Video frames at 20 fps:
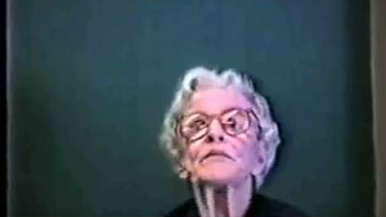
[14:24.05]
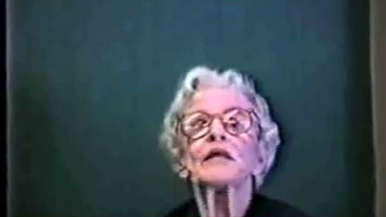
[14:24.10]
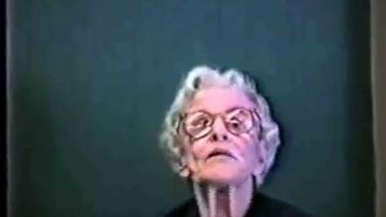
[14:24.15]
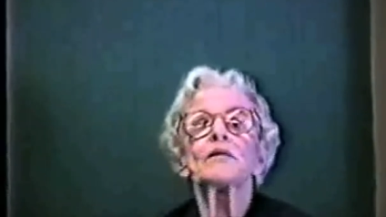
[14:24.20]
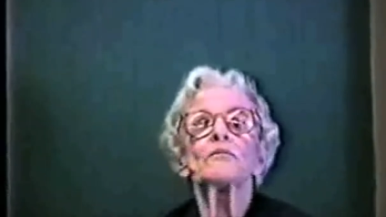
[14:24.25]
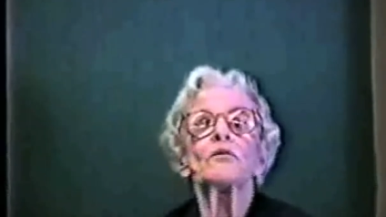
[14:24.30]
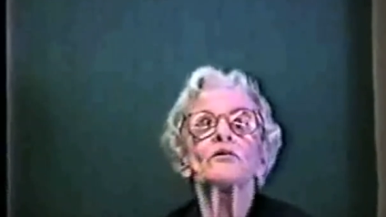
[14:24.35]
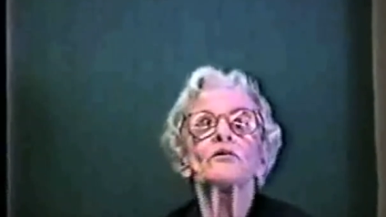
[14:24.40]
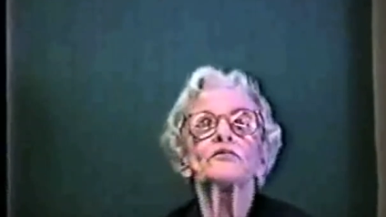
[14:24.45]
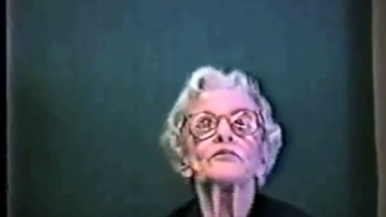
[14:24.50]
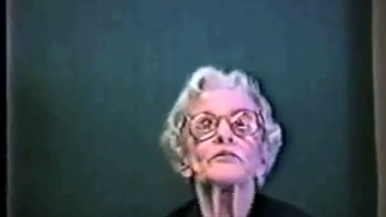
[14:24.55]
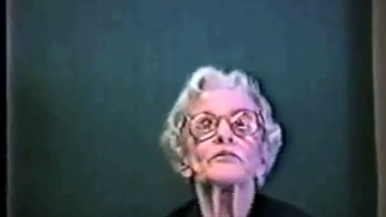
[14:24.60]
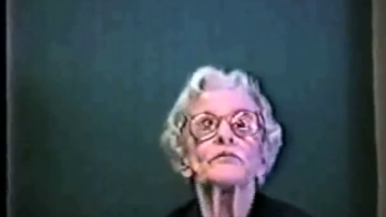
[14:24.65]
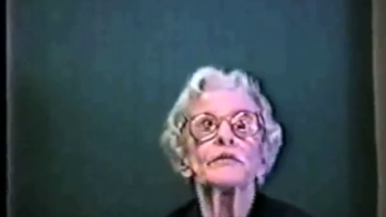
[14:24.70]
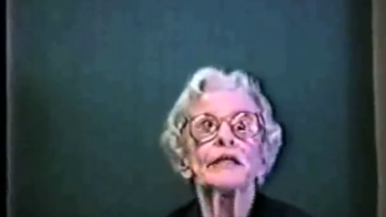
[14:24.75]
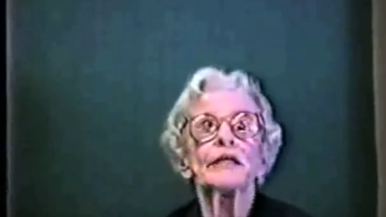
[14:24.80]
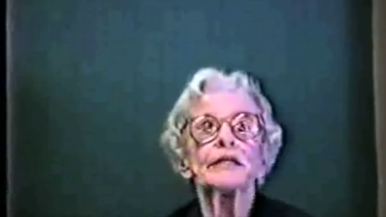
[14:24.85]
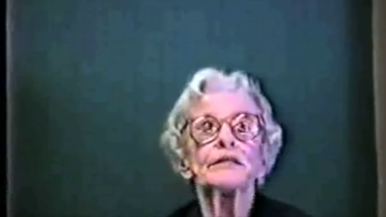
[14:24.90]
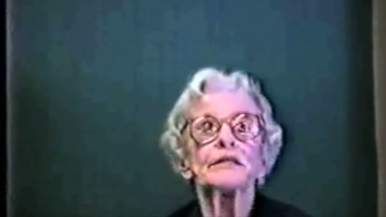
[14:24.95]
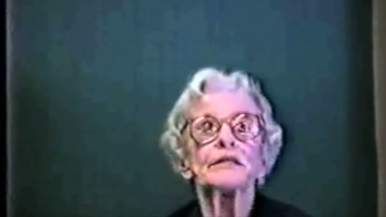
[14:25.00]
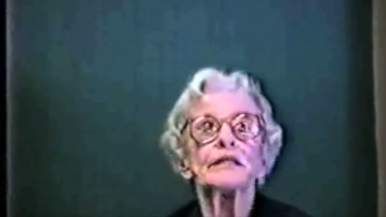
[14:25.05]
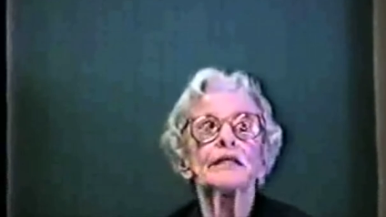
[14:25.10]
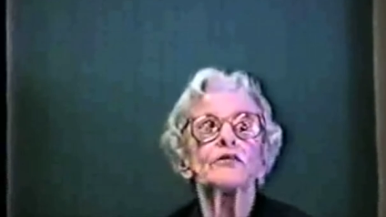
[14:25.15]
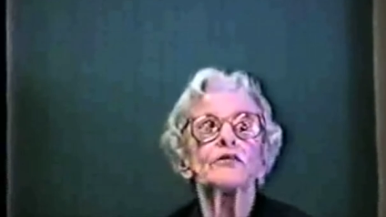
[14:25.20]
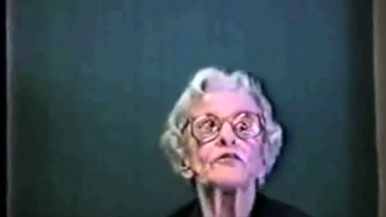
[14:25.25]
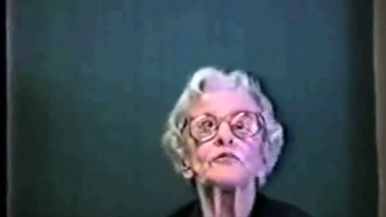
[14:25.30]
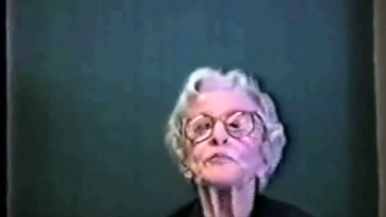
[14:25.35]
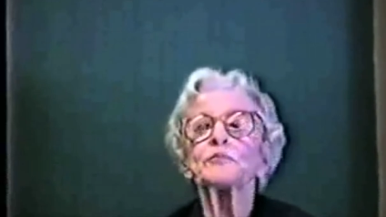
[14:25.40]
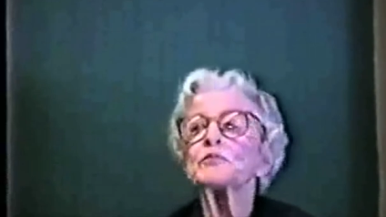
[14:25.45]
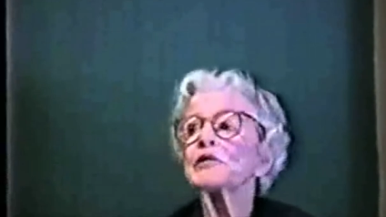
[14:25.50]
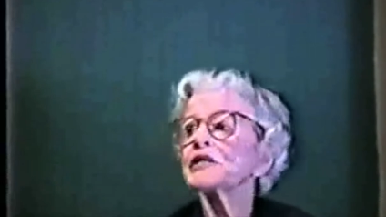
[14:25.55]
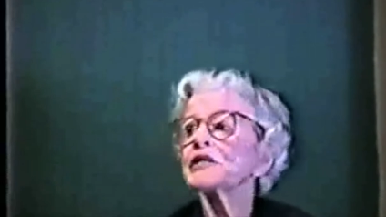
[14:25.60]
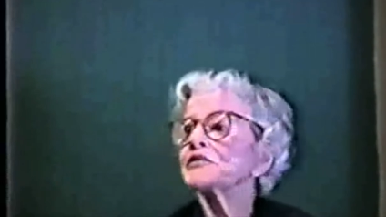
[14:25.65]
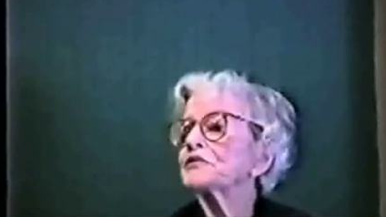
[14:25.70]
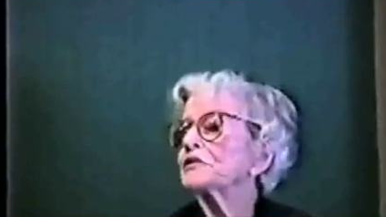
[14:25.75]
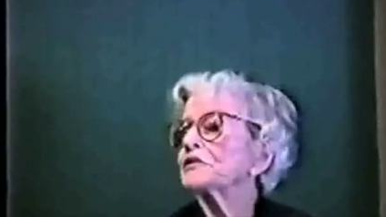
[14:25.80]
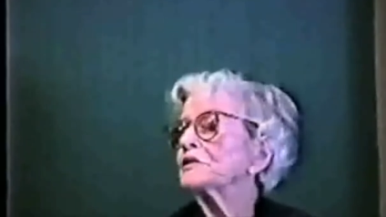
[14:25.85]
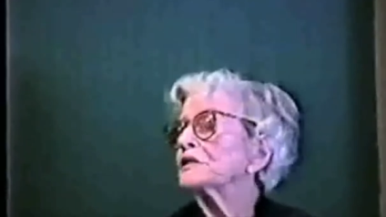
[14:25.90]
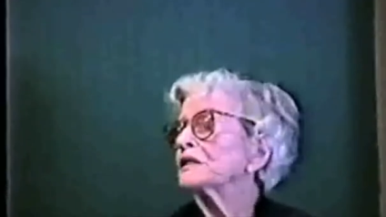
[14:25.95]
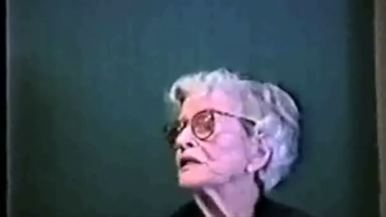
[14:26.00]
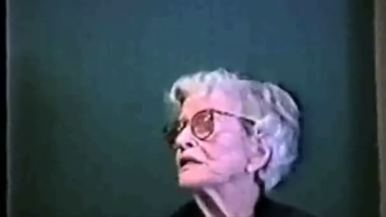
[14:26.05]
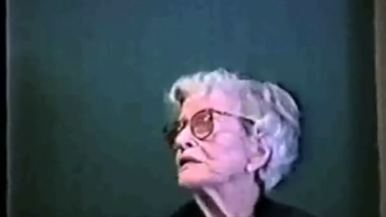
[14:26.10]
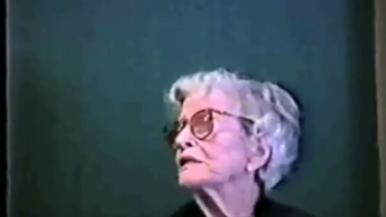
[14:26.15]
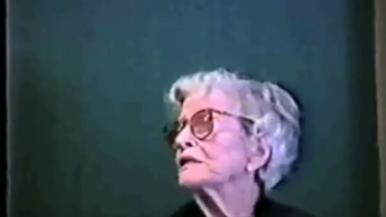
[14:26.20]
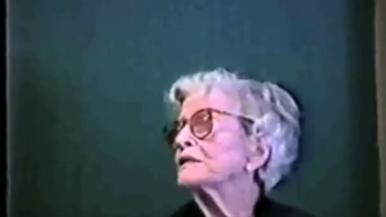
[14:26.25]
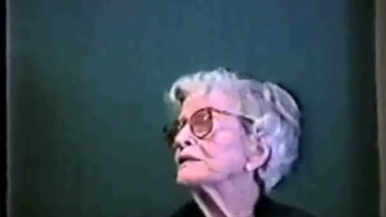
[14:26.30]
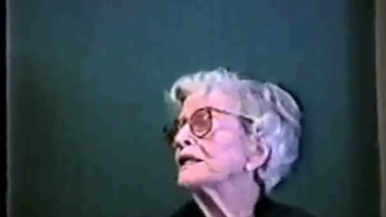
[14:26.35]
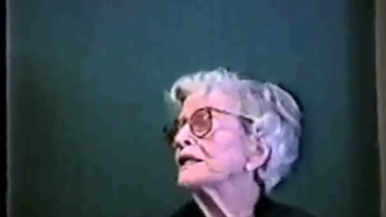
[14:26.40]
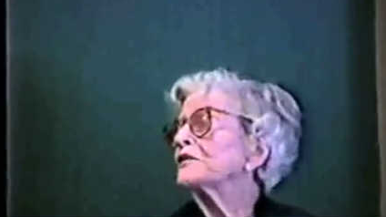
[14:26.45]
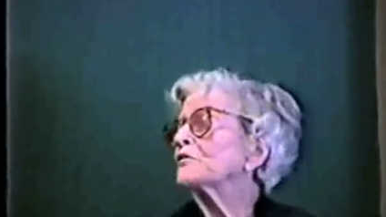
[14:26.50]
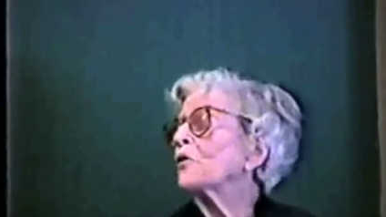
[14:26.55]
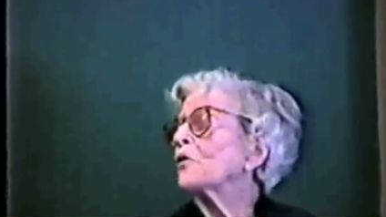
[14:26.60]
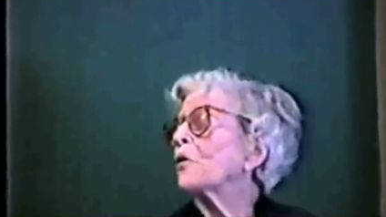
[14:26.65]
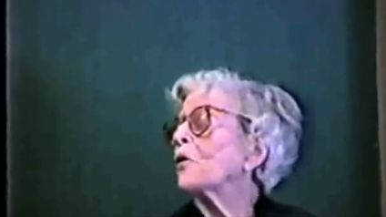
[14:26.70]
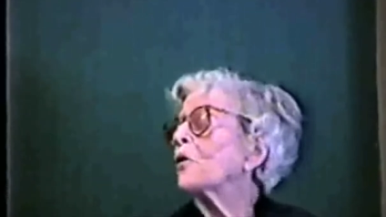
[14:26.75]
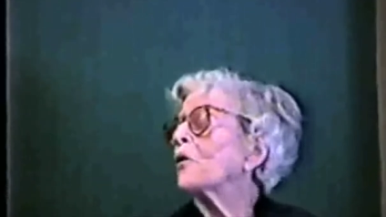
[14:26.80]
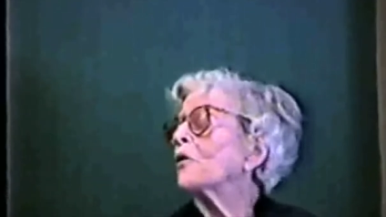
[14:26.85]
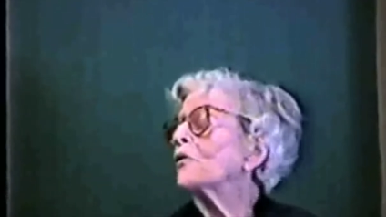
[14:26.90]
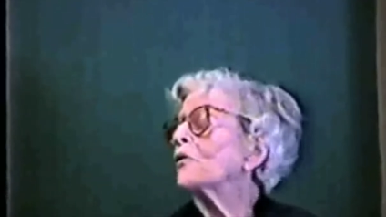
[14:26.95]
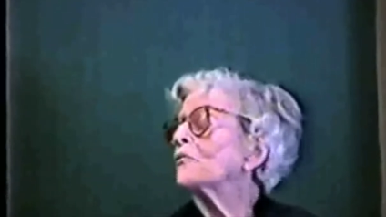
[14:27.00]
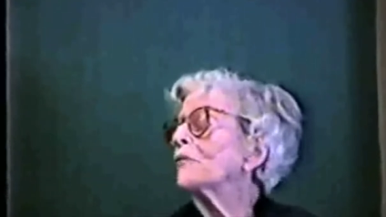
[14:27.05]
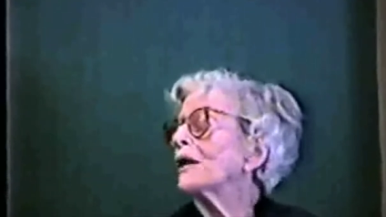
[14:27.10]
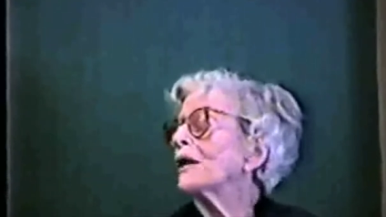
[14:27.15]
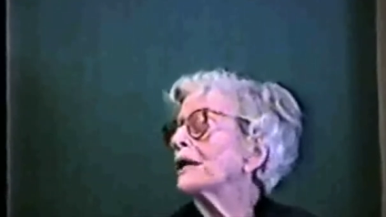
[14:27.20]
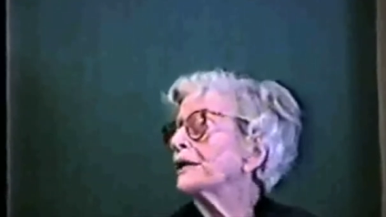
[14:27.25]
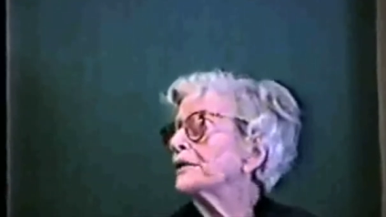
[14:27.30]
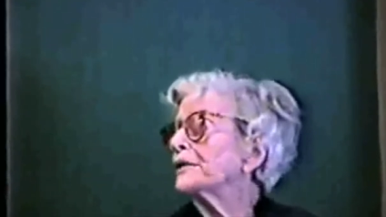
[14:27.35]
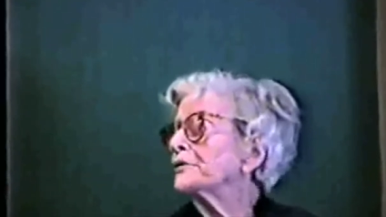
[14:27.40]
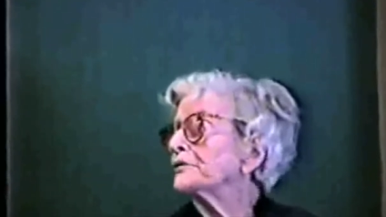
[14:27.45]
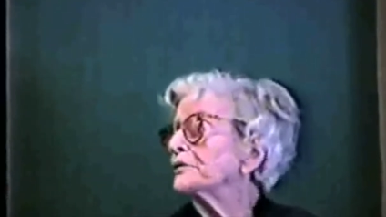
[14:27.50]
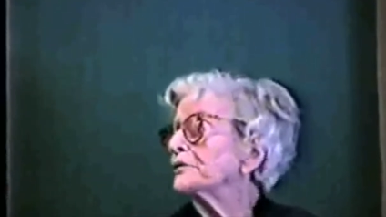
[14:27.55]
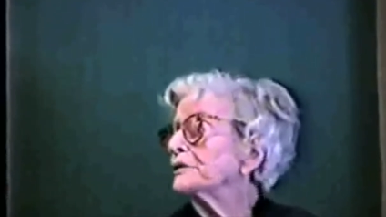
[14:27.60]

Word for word: there was a great deal of pressure, we said, all right,